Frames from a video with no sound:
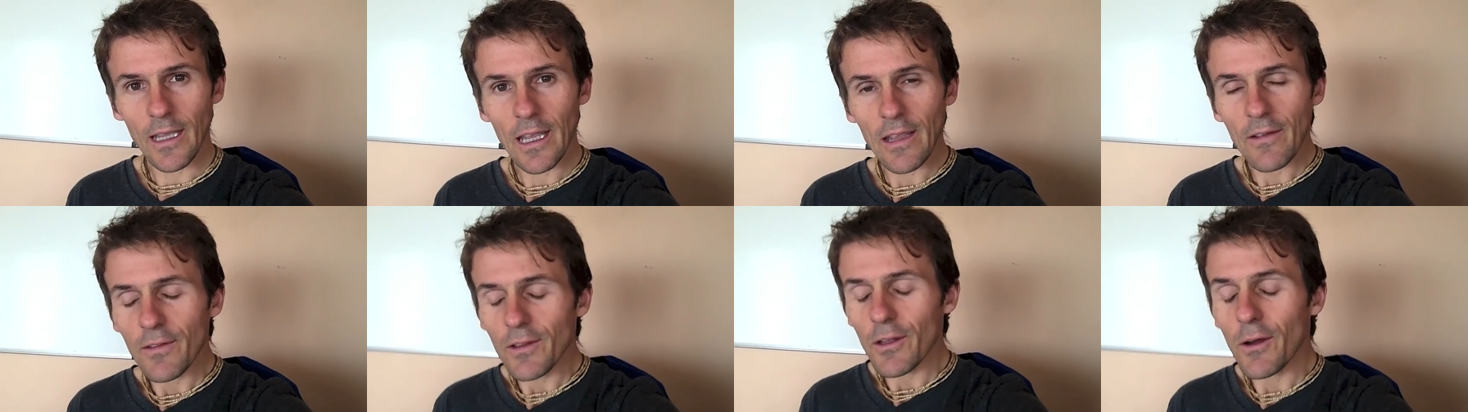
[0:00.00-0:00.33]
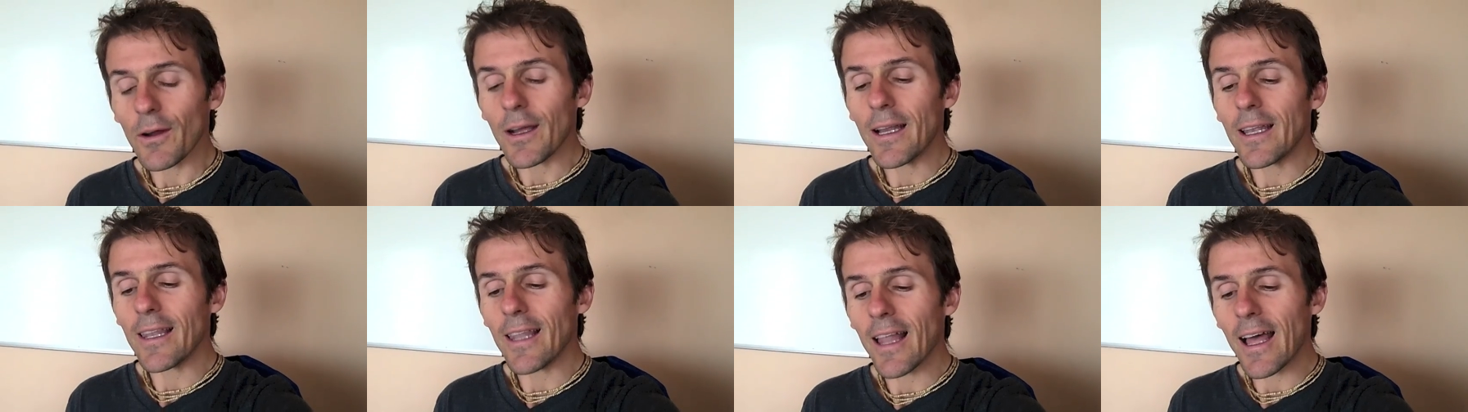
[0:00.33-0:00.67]
Even
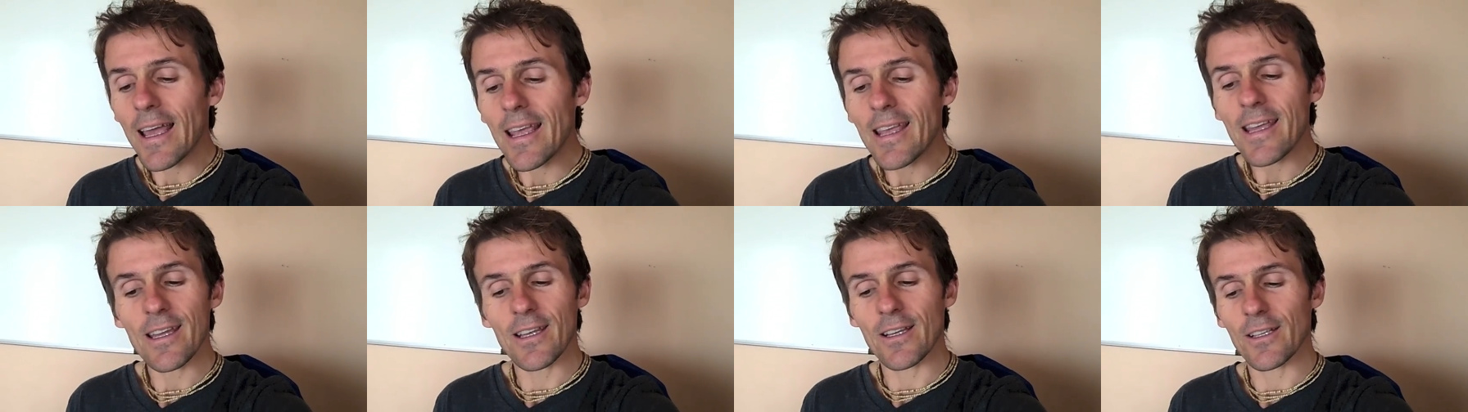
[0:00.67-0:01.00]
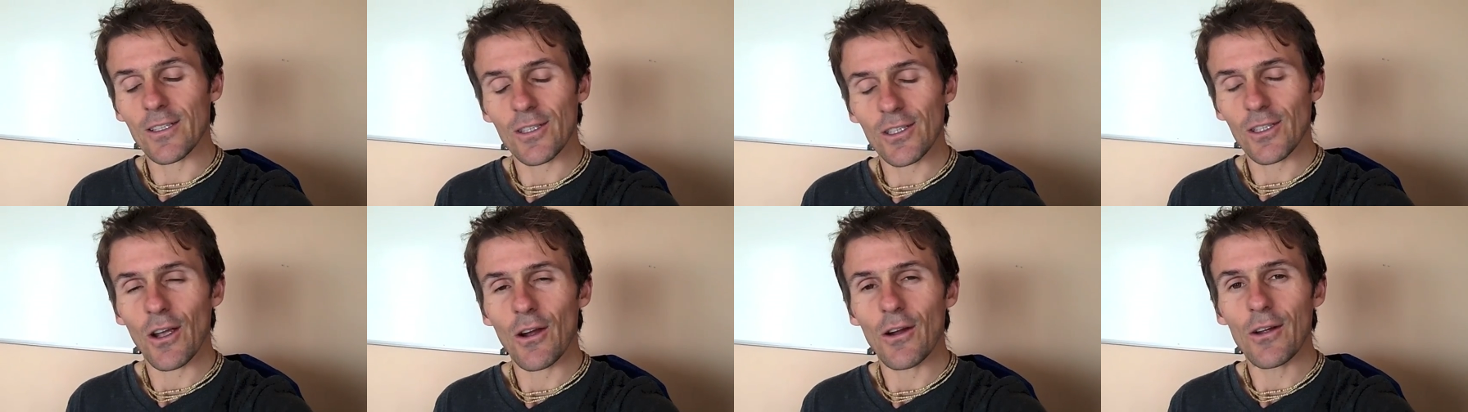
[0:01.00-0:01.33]
though I like it,
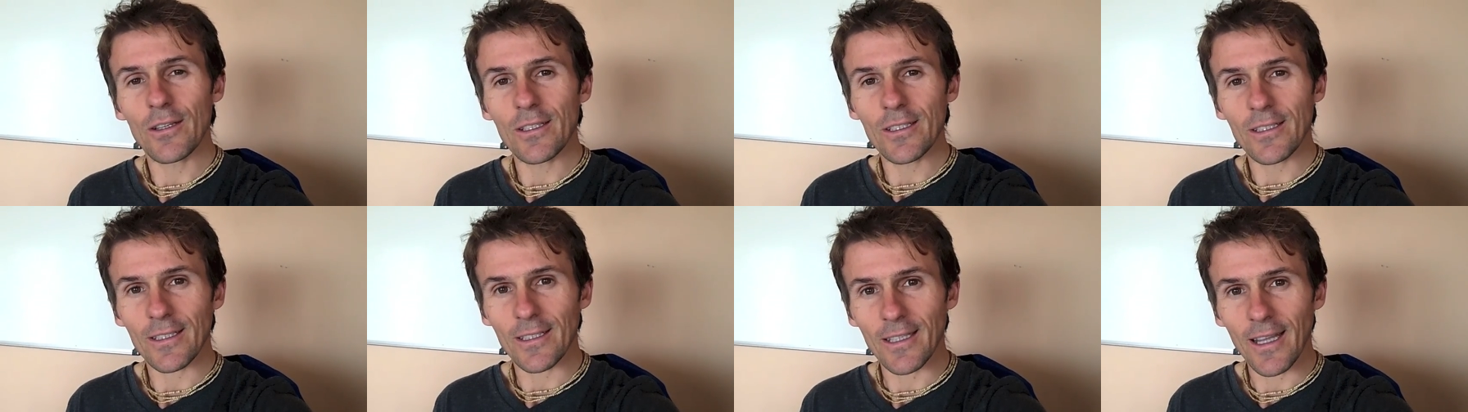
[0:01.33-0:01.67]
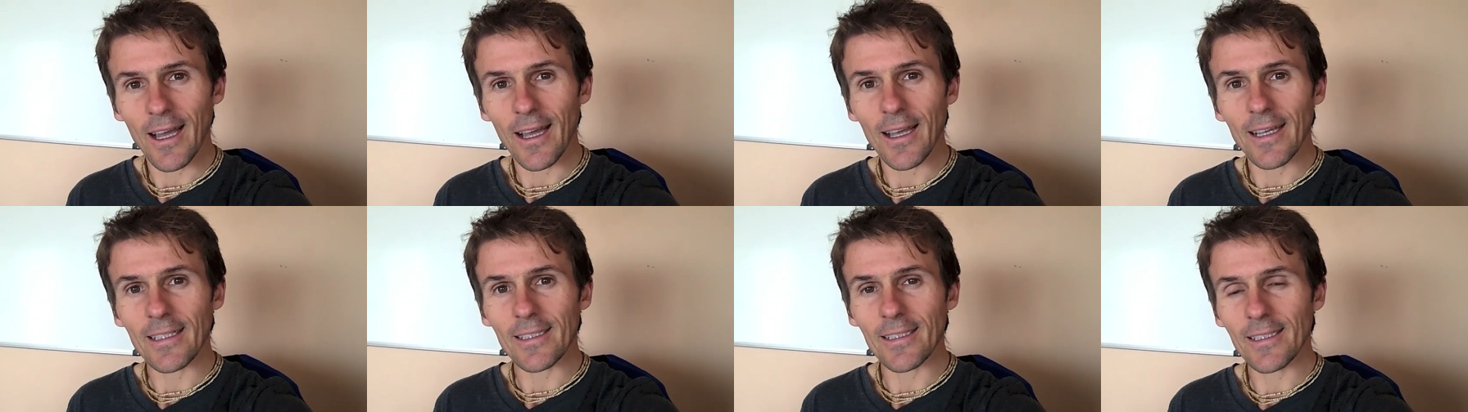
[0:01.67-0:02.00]
it sounds
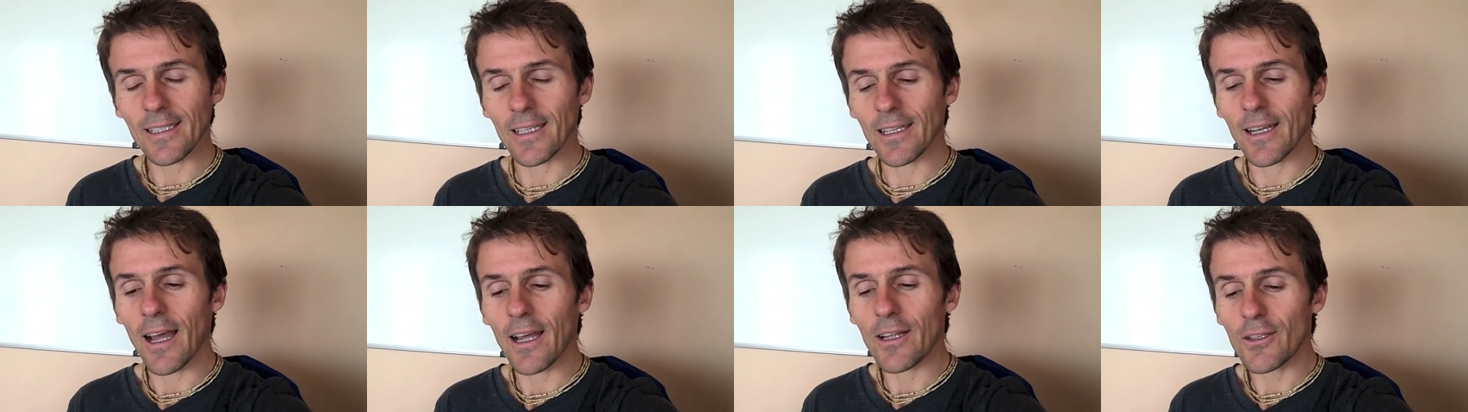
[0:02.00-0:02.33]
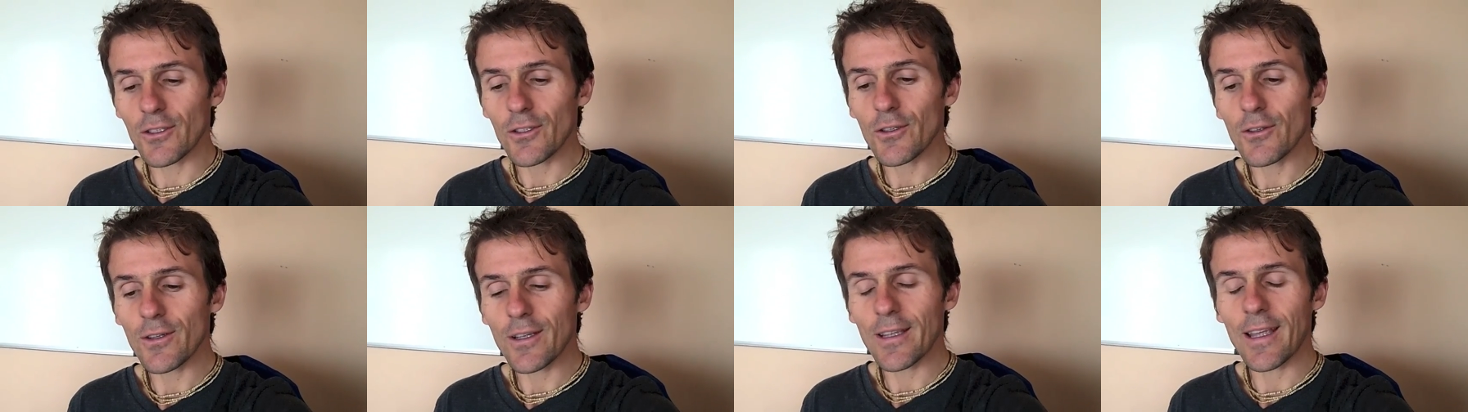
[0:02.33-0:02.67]
nice, and I
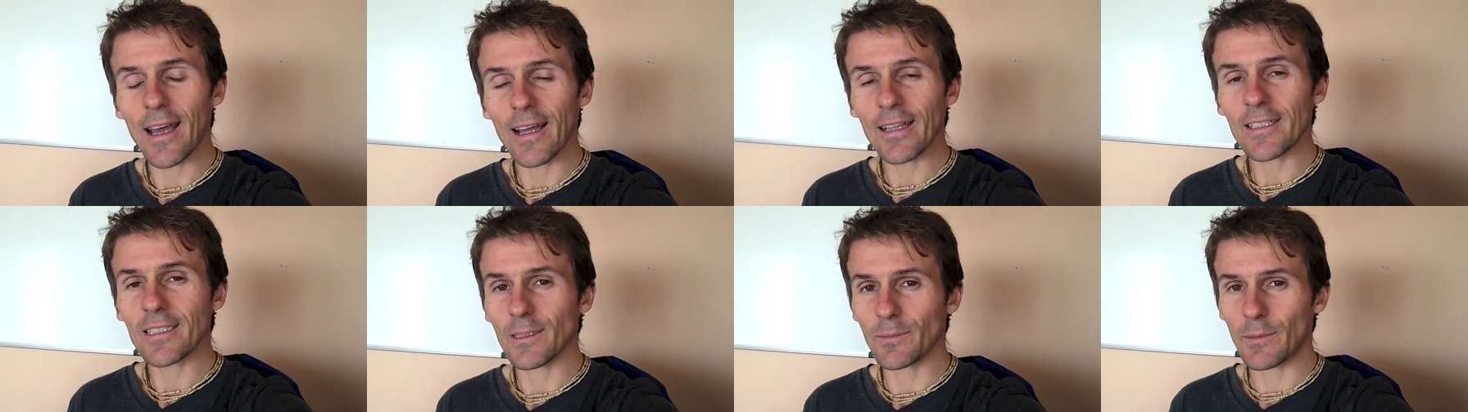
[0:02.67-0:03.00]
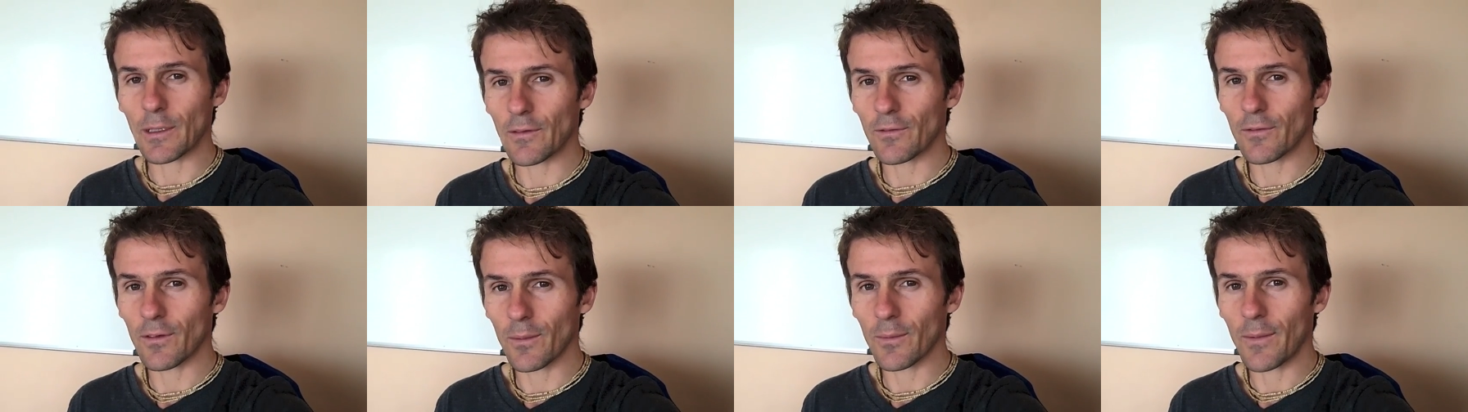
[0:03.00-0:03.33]
do get
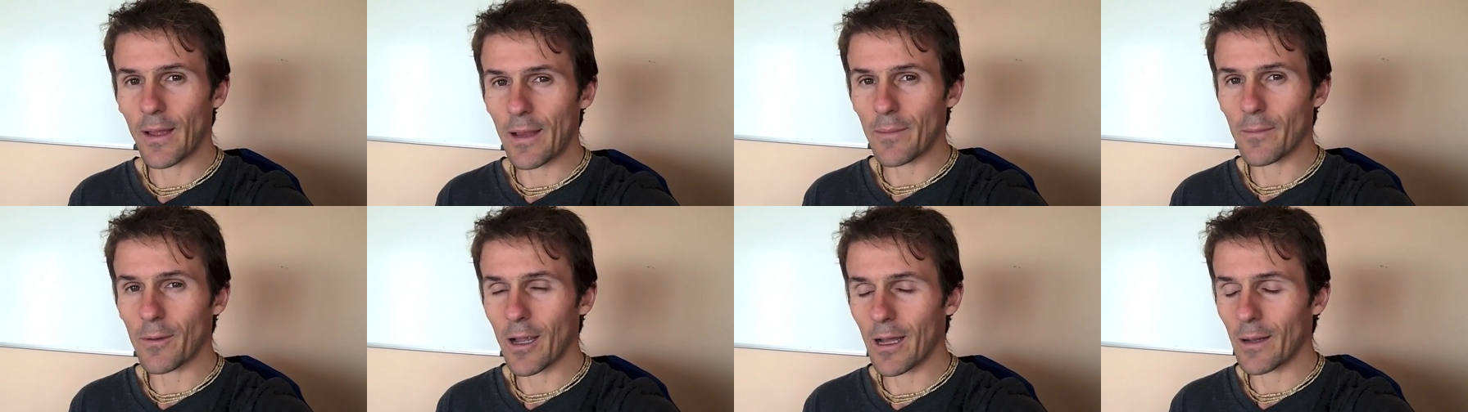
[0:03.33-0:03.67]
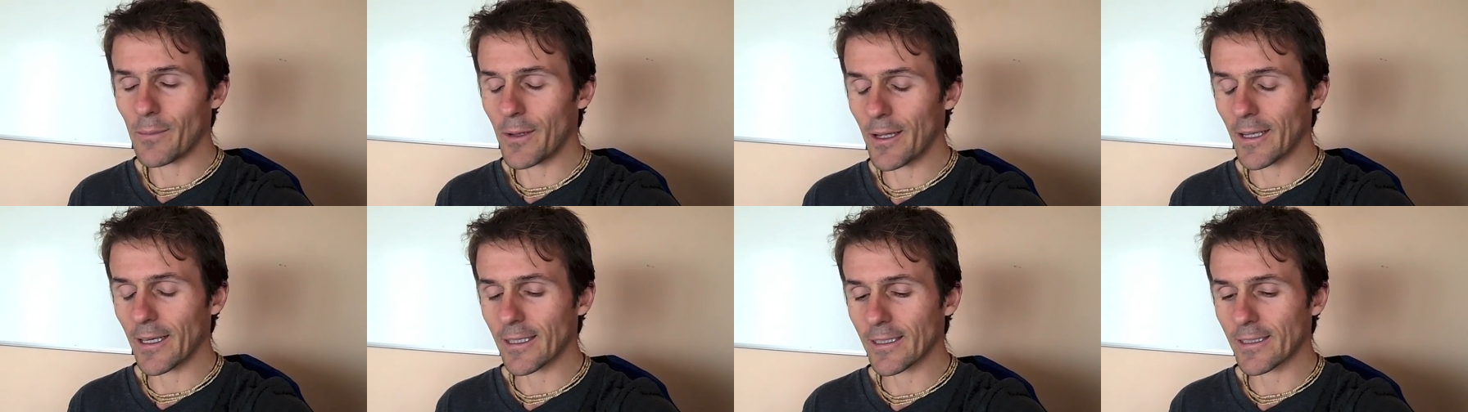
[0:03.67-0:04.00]
something from
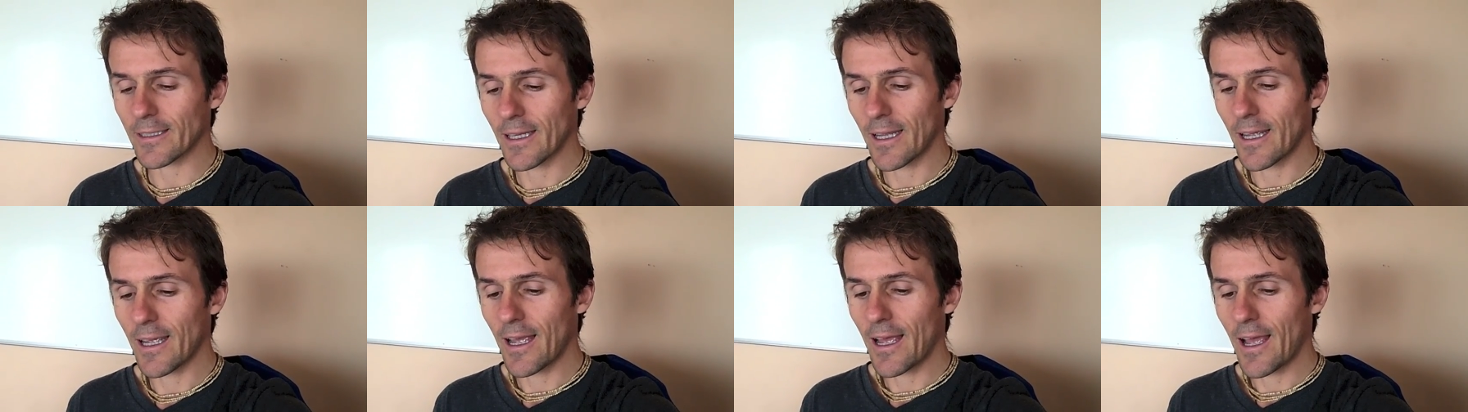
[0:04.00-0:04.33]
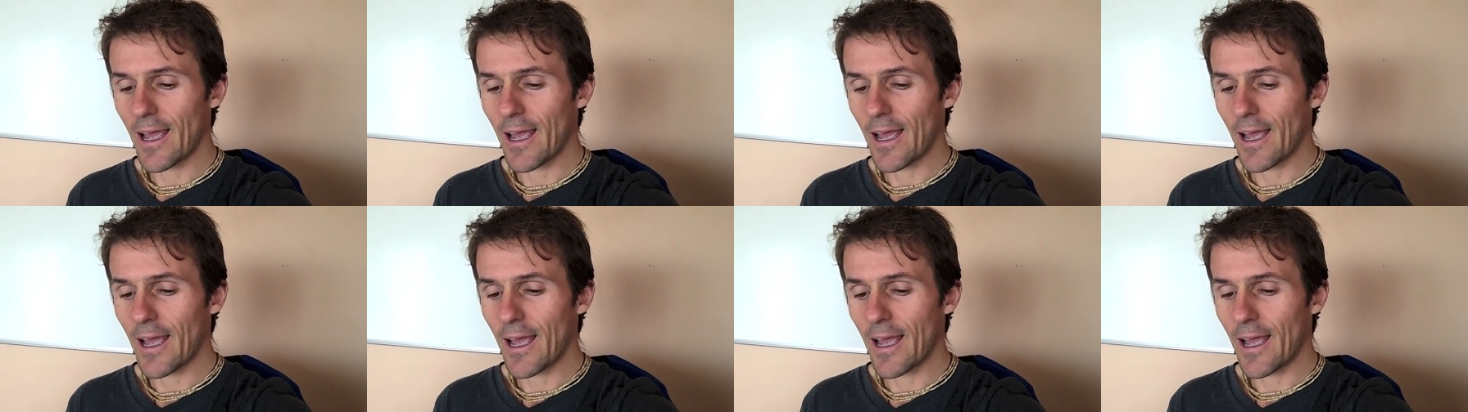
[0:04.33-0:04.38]
Abraham Hicks.